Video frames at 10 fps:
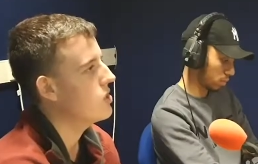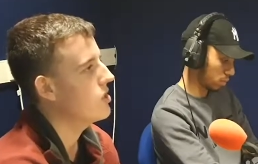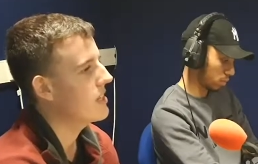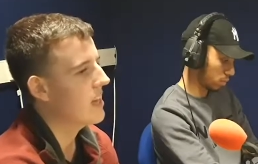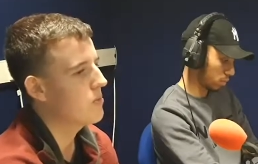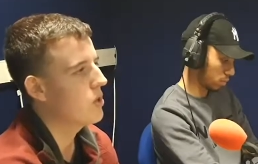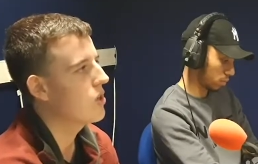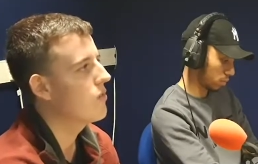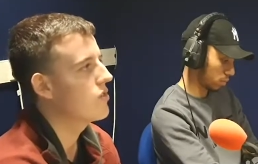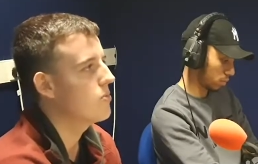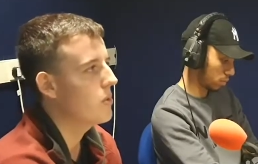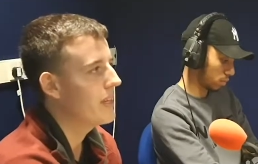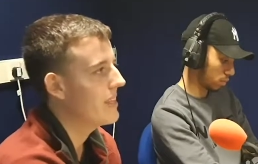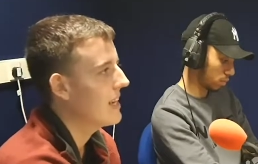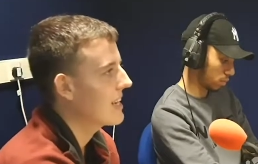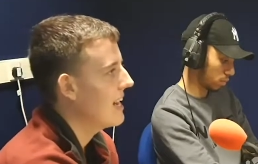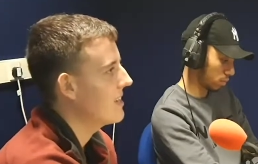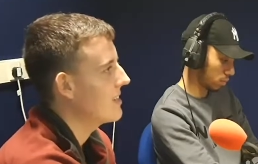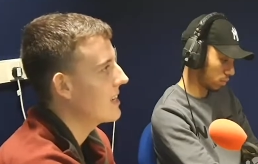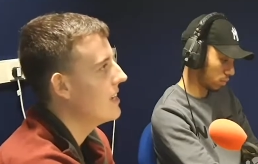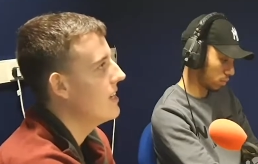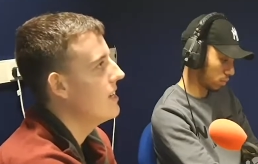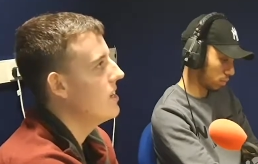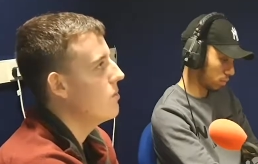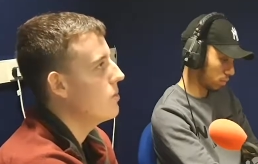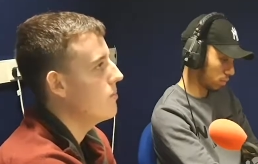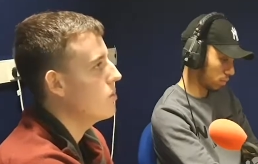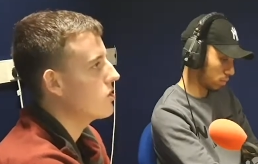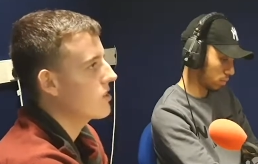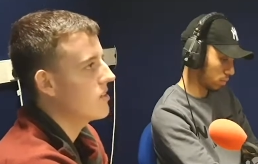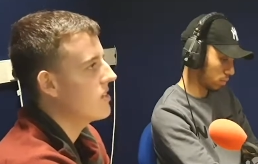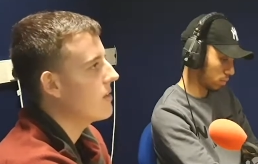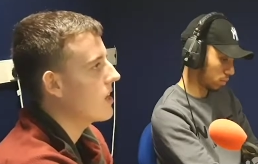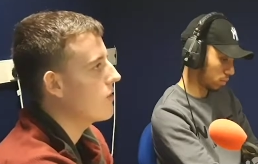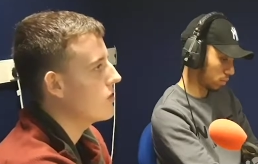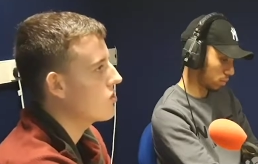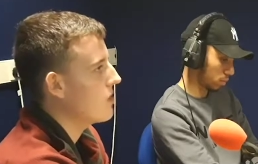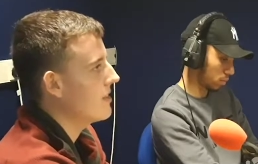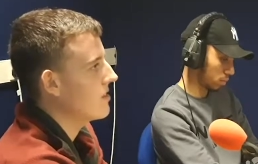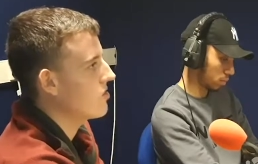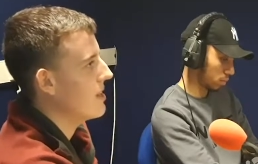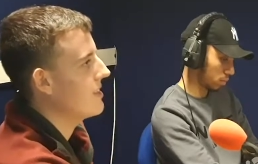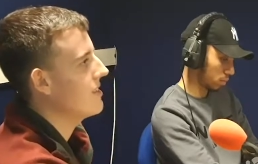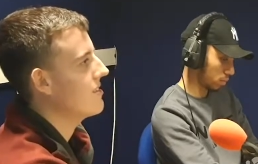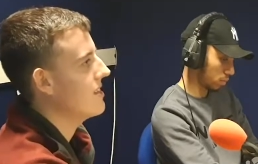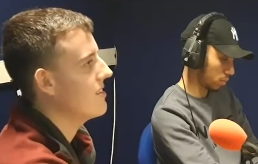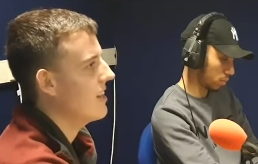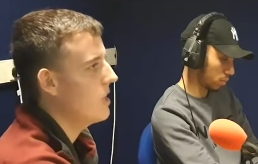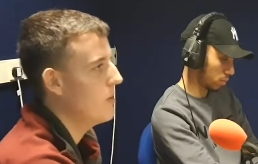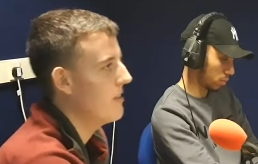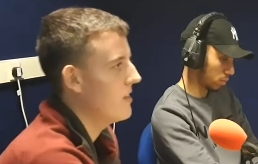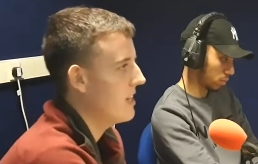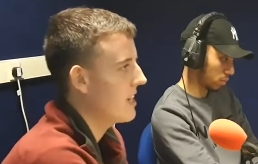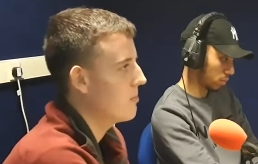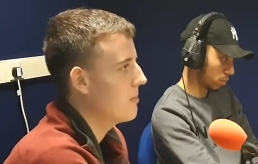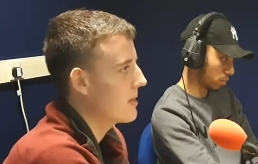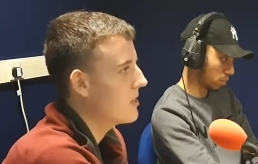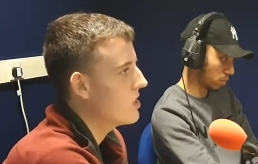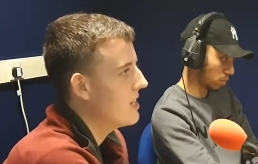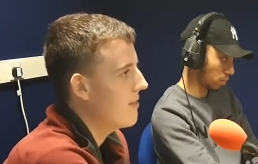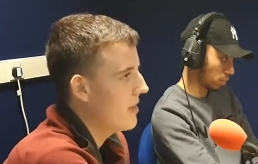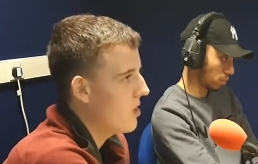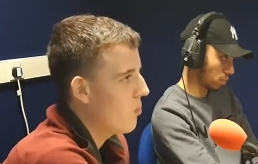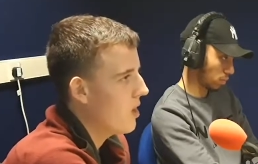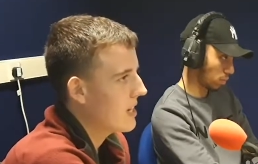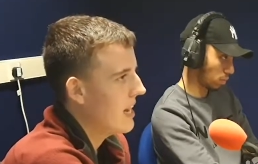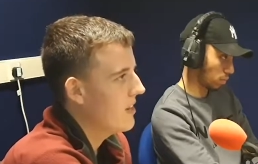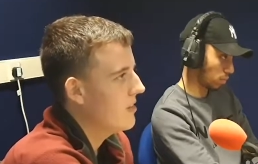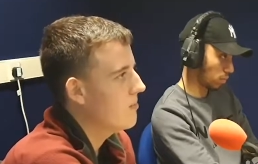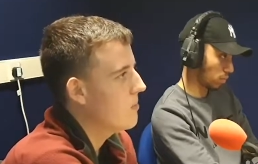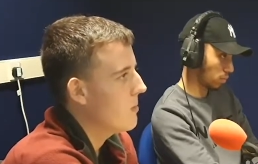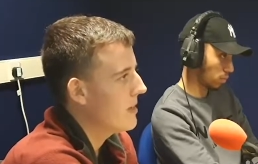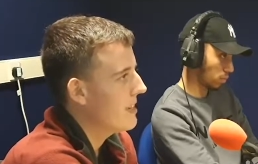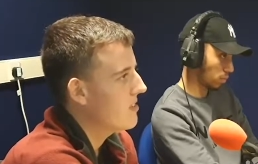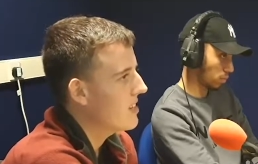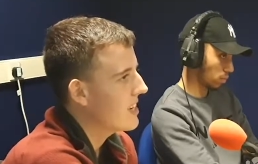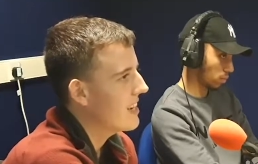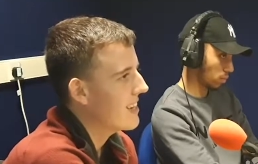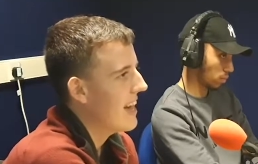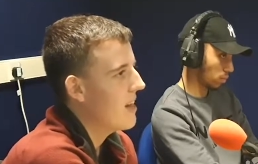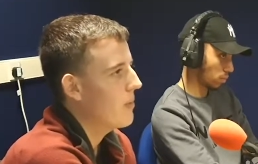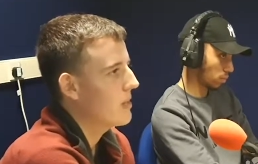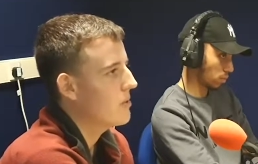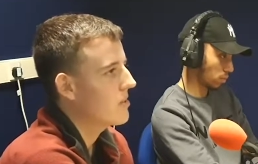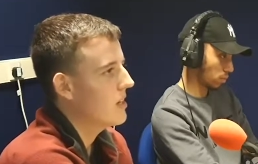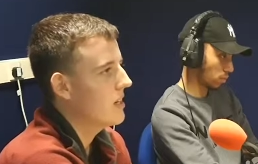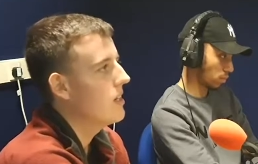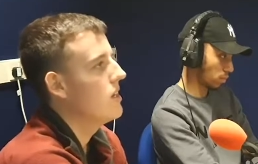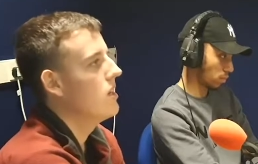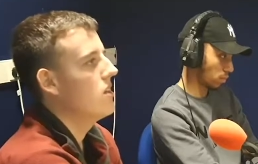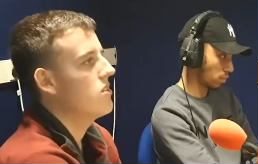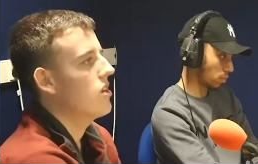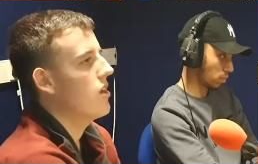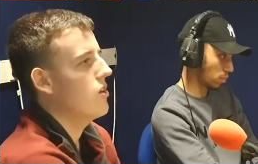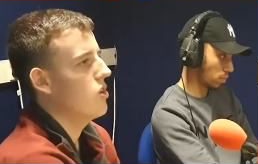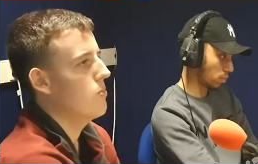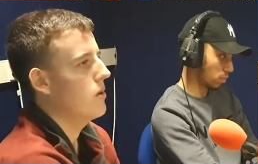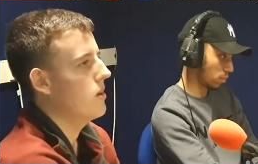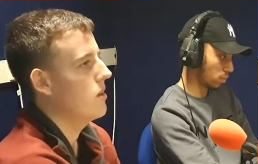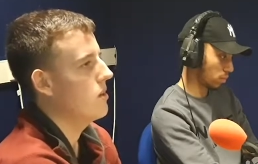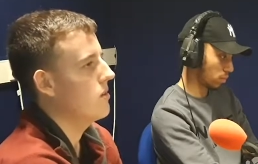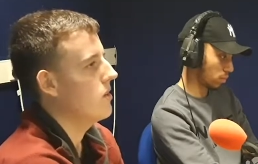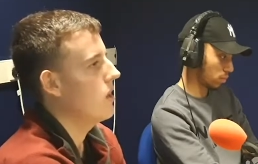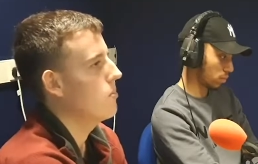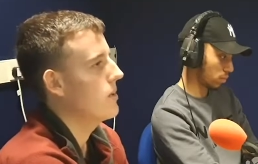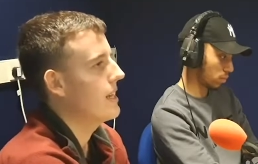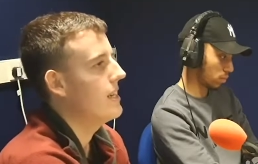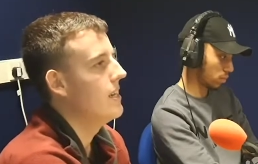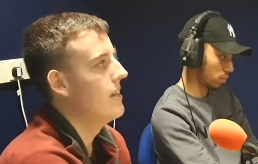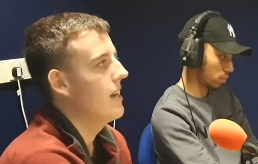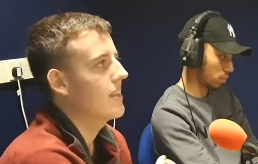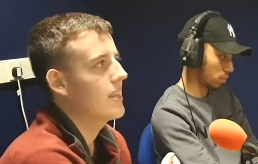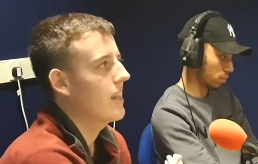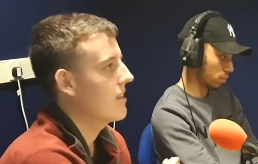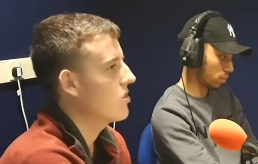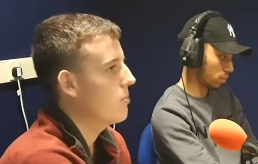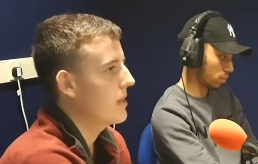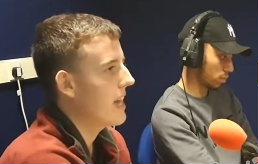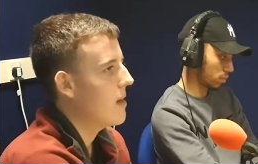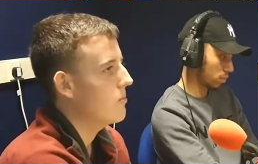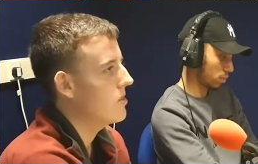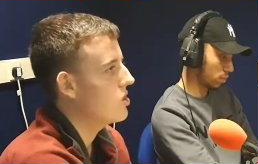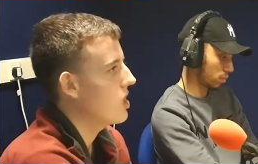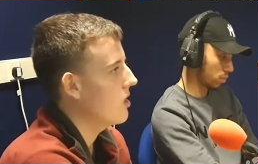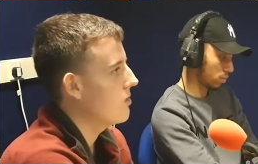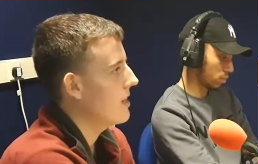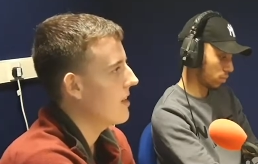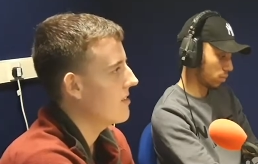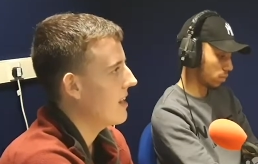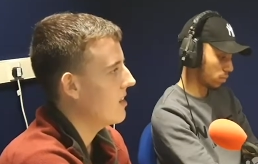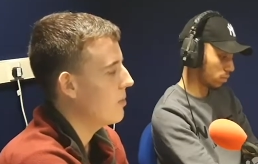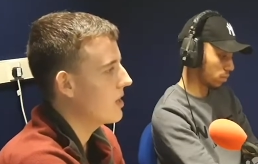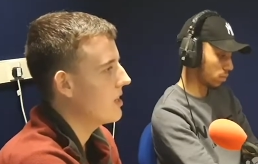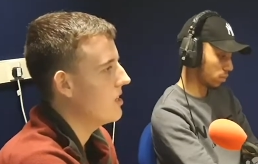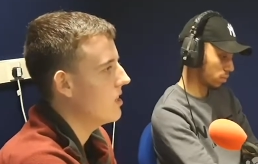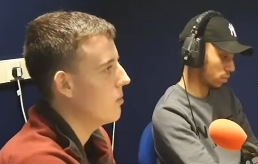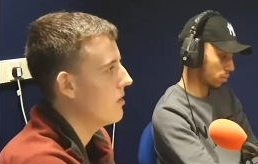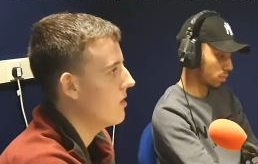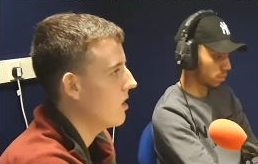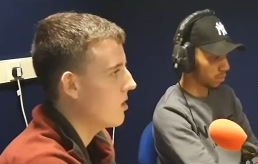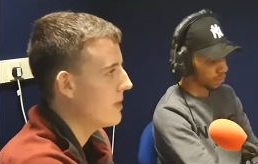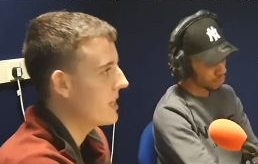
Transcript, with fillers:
Speaker 1: position, he gets more comfortable with it. I kind of think we're, we're just going to see him go from strength to strength is, is a little bit of an enigma because you never know what kind of Bohan Dixon you're going to get, whether he's going to turn up or not. But like I think the last couple of games he's shown exactly what he can do, and